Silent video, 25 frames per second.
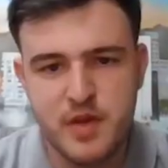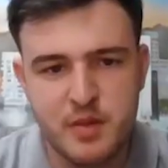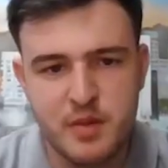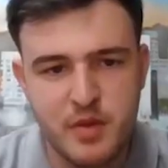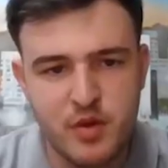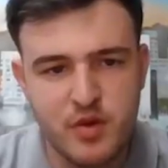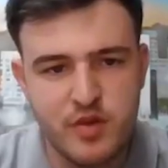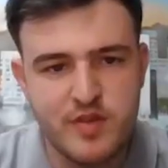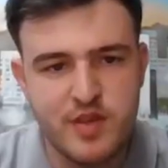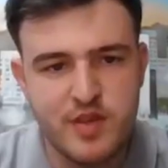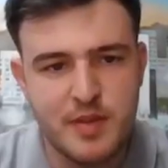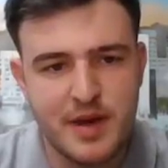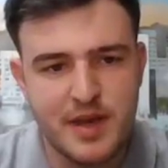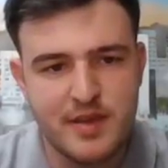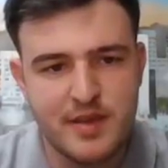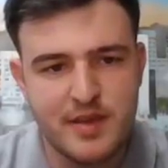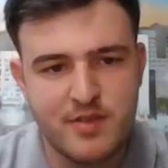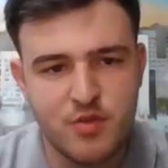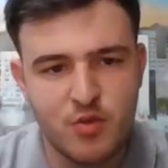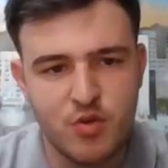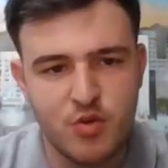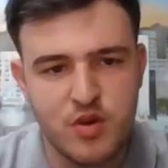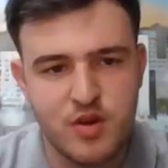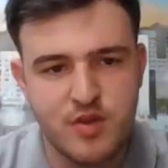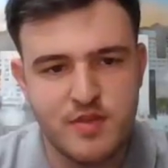
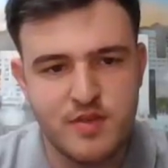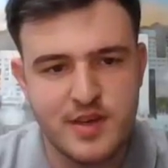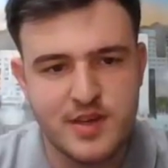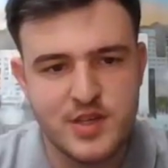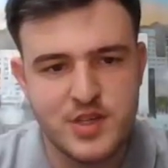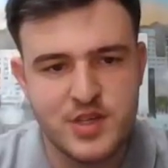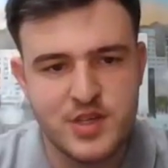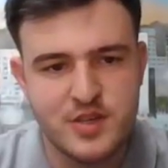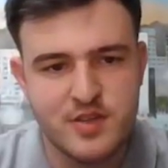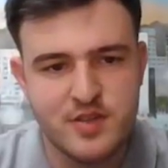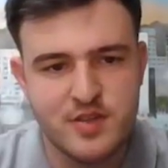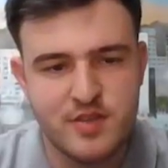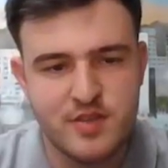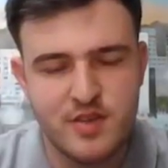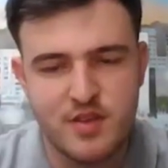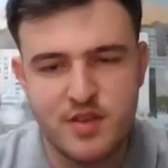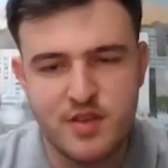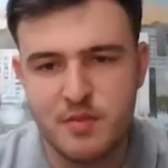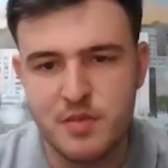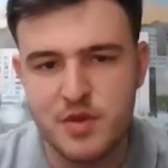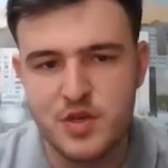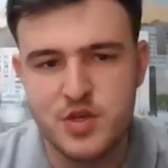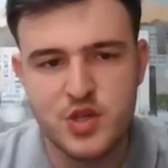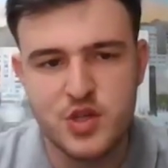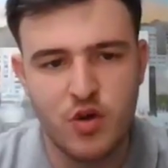community-based organizations, and
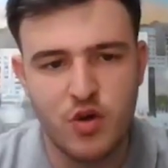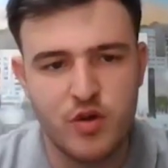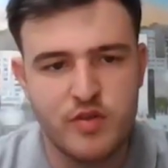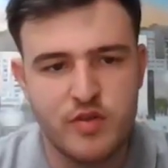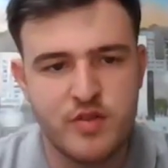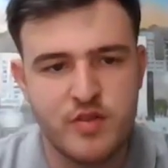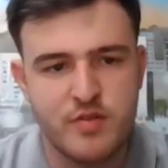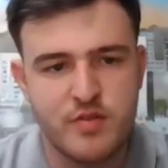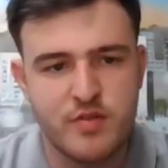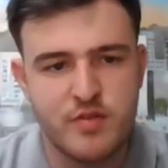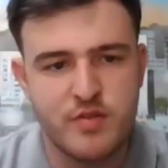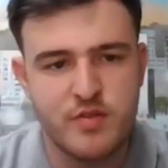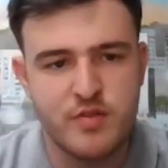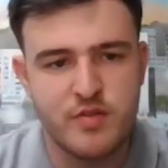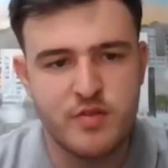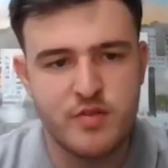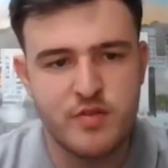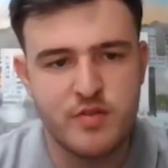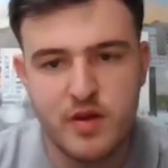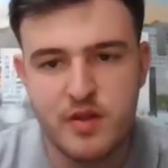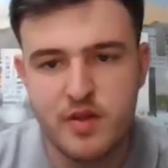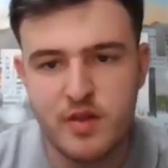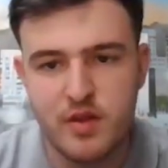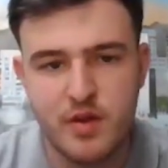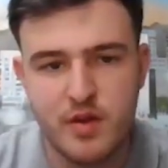the majority of
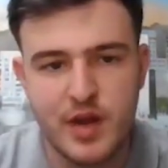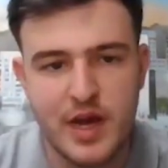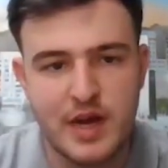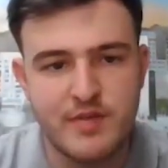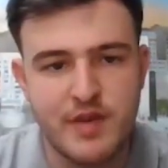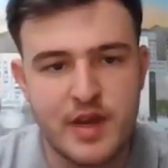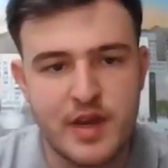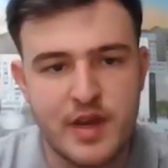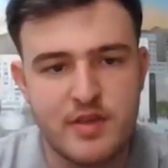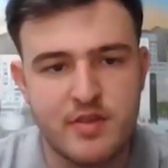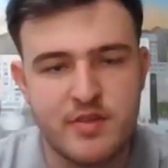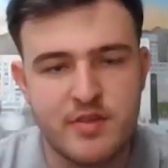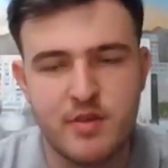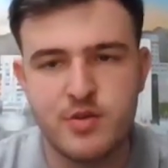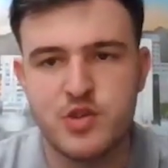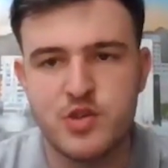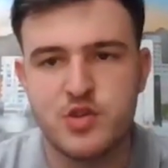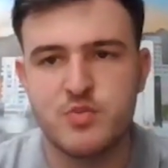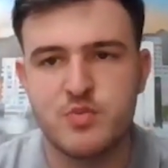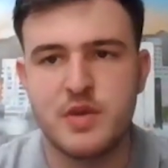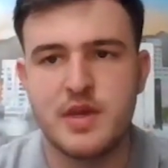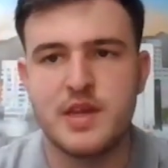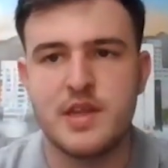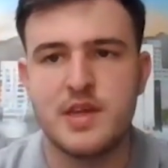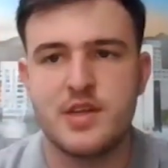them don't have any
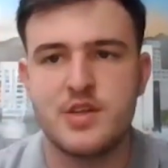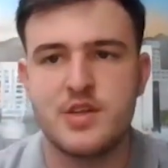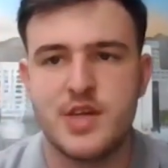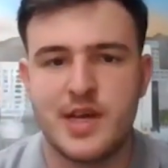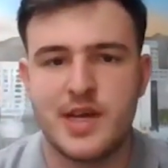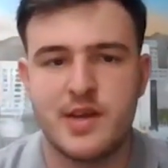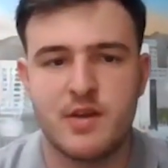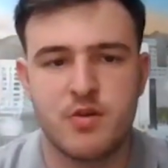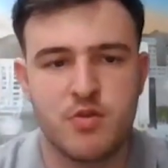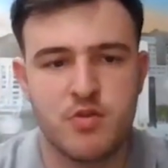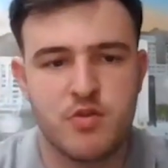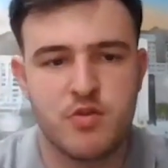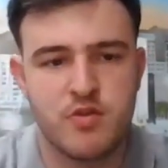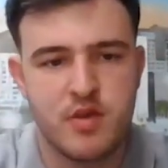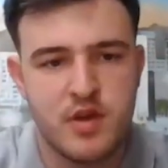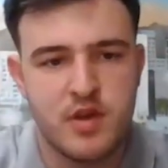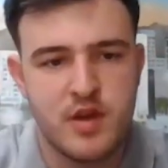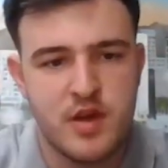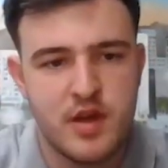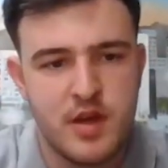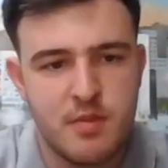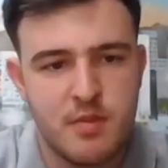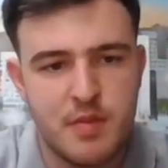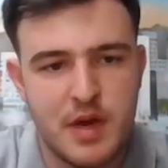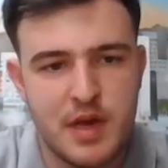social media channels,
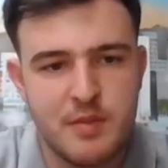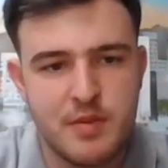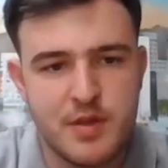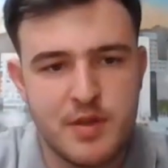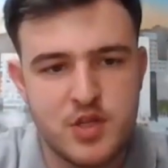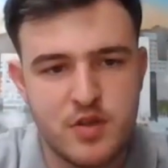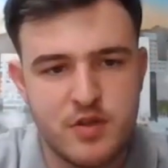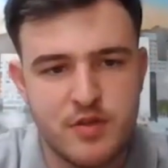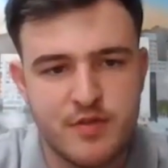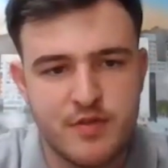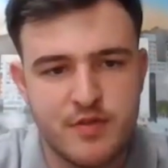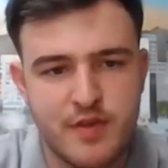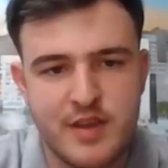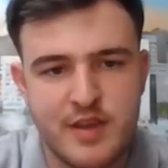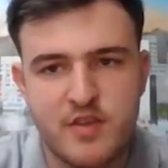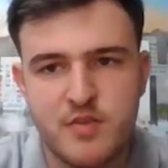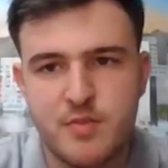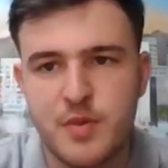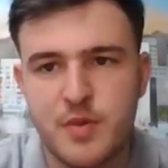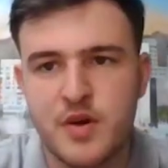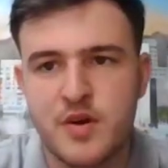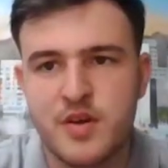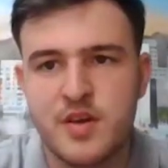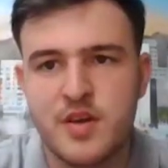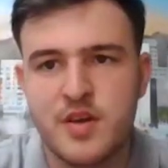maybe just
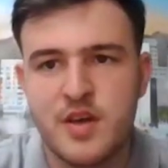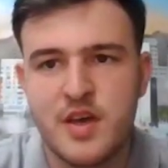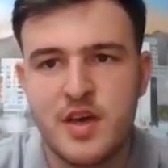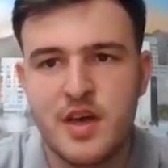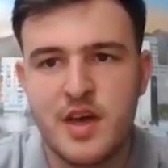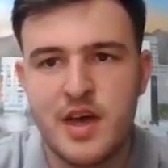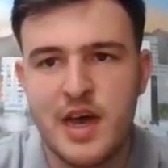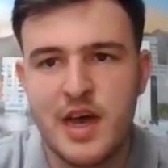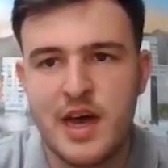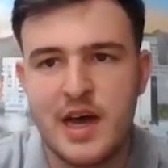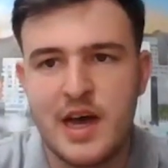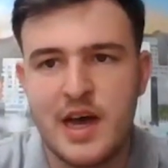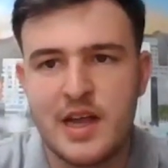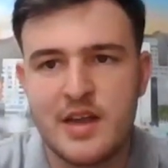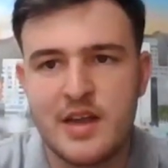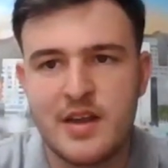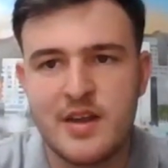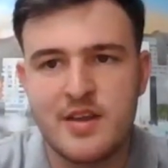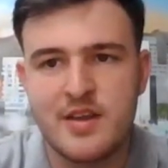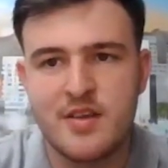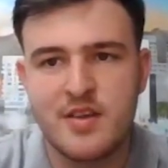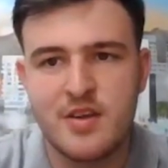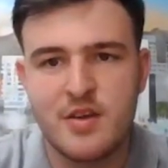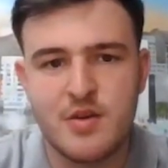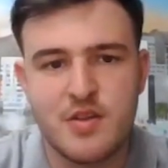Facebook.
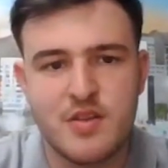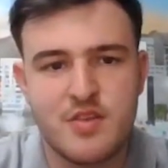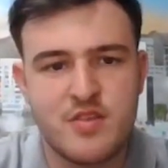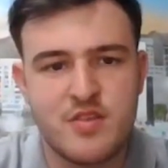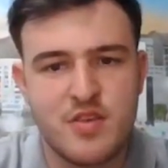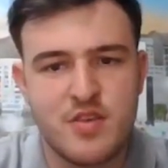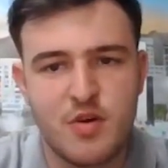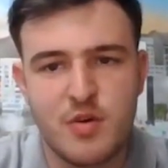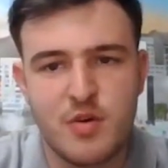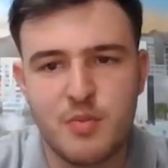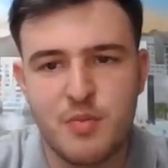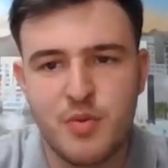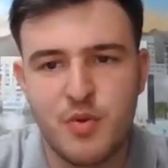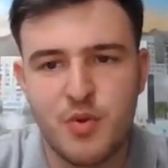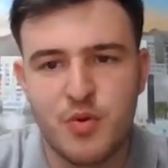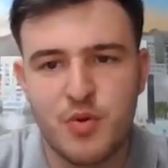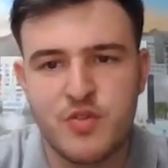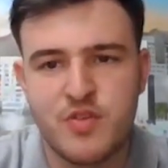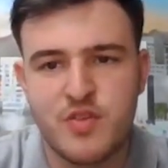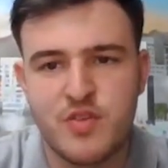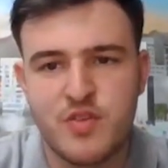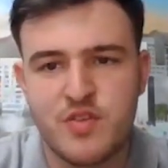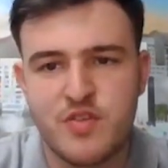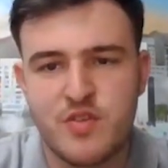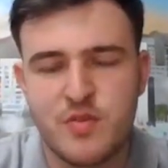And it's so
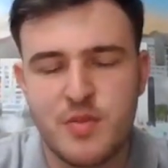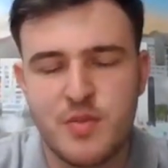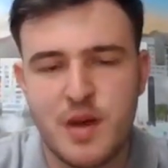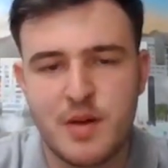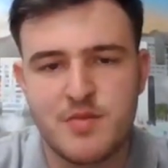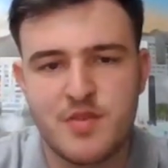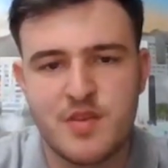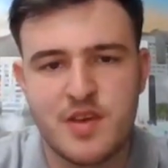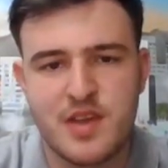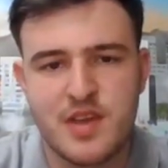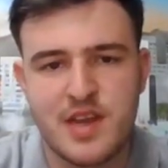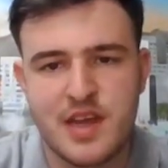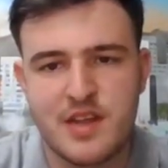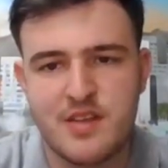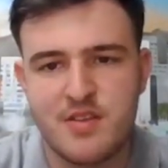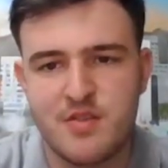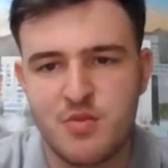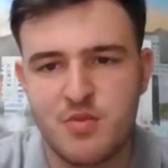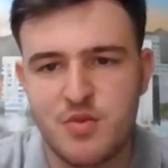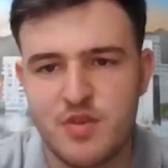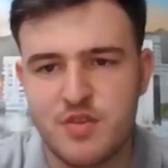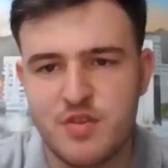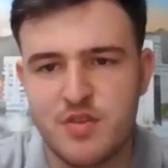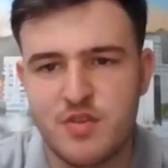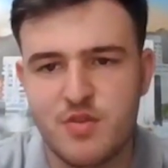important to be able to connect
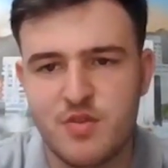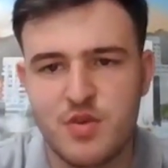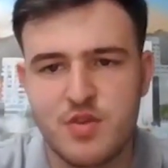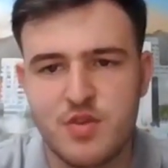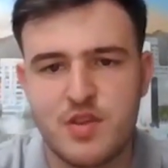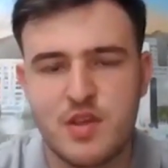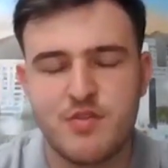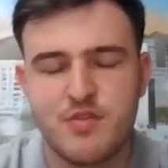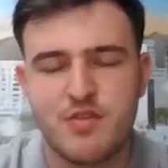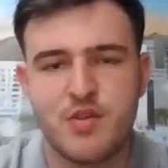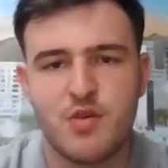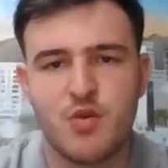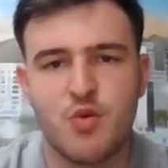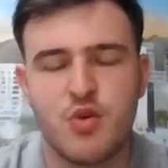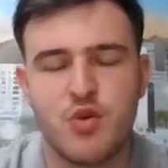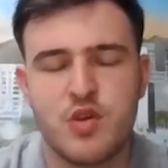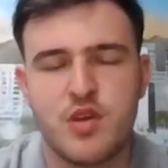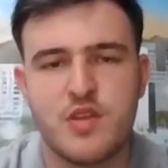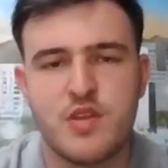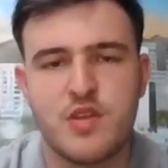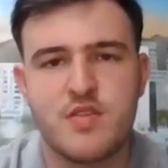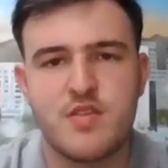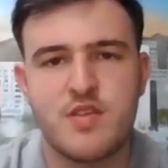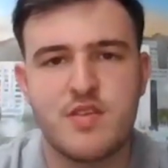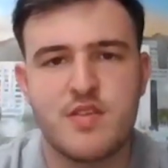with different
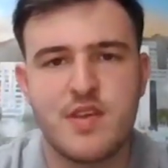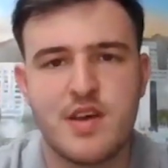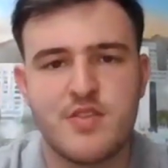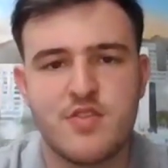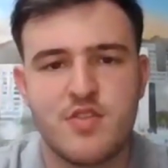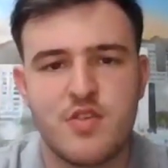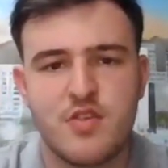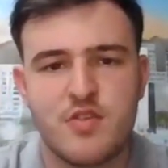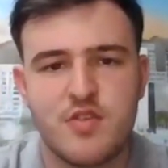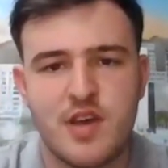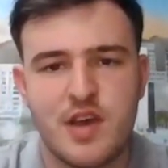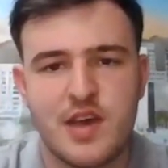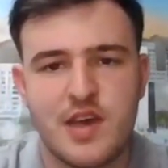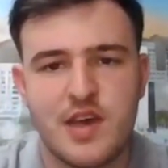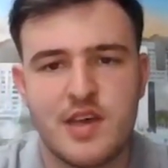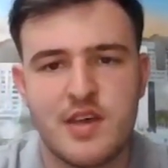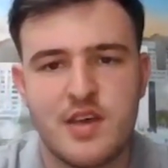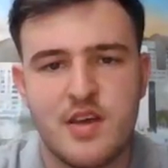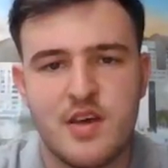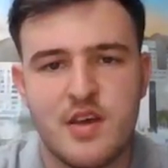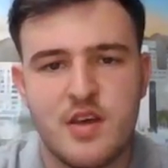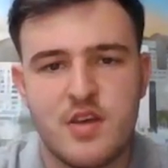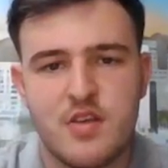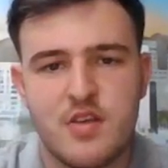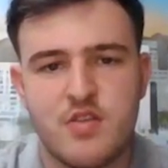audiences, as you say.
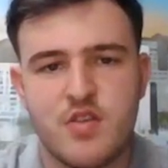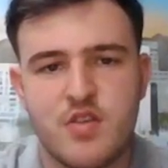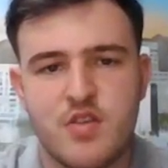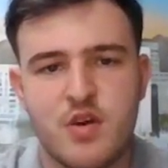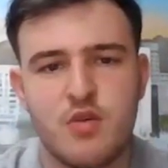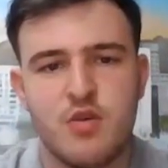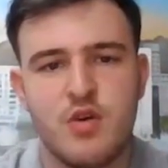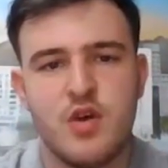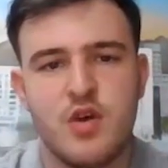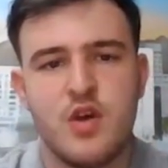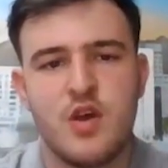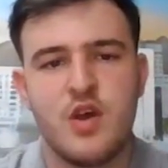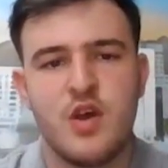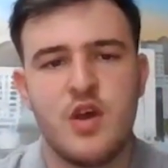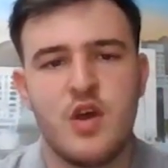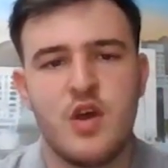So yeah.